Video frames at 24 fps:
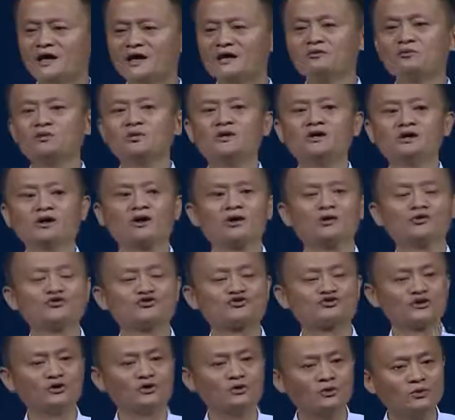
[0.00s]
And we
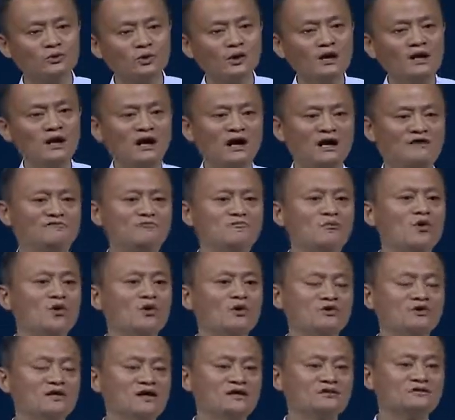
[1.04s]
also have
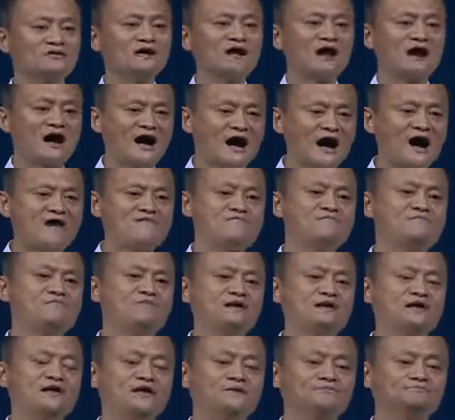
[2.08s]
more than 500
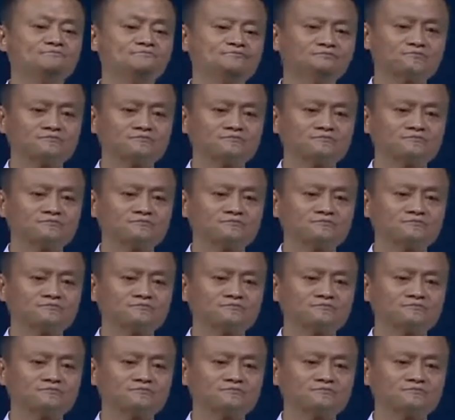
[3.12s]
million